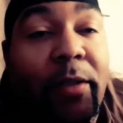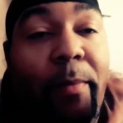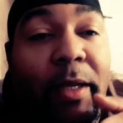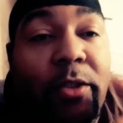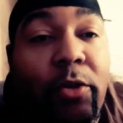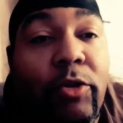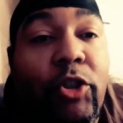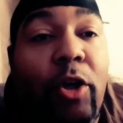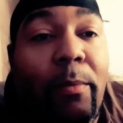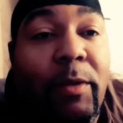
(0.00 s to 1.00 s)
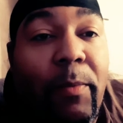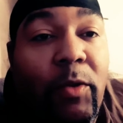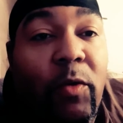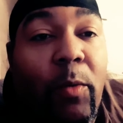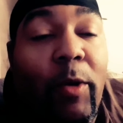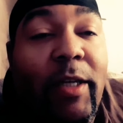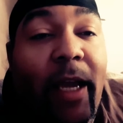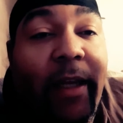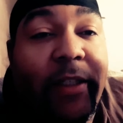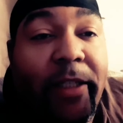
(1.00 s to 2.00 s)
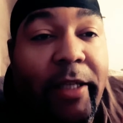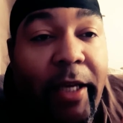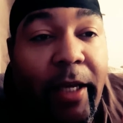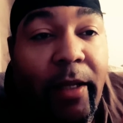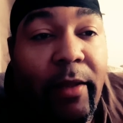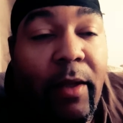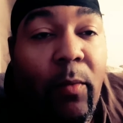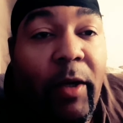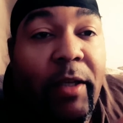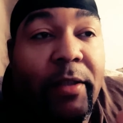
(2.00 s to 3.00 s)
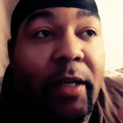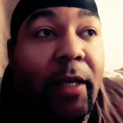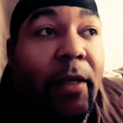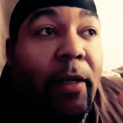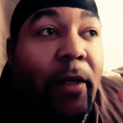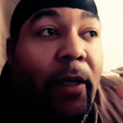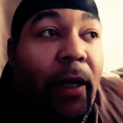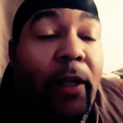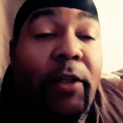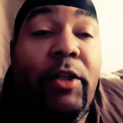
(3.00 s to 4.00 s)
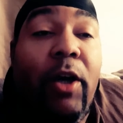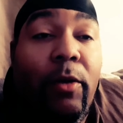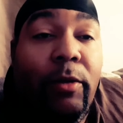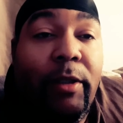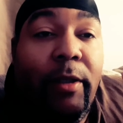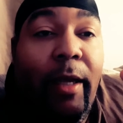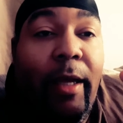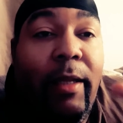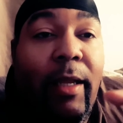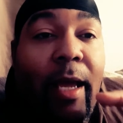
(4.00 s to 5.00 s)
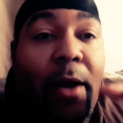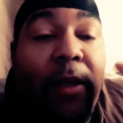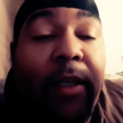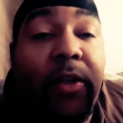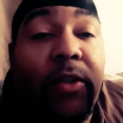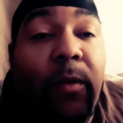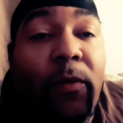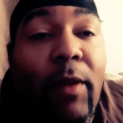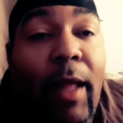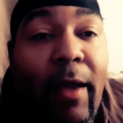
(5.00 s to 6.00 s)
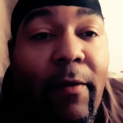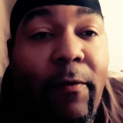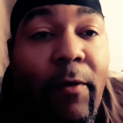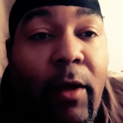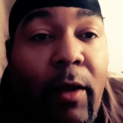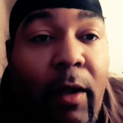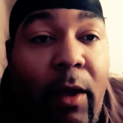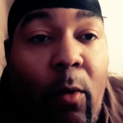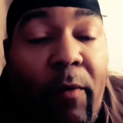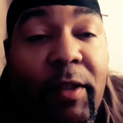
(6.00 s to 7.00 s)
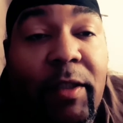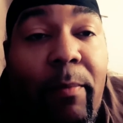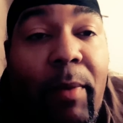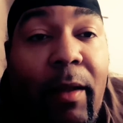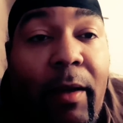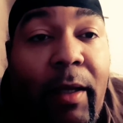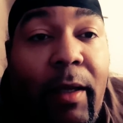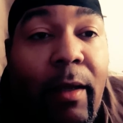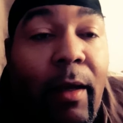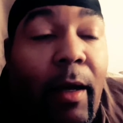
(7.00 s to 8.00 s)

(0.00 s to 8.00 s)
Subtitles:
It makes little jumps between when Danny's a kid and then when he's an adult, and then how he deals with life with his ability.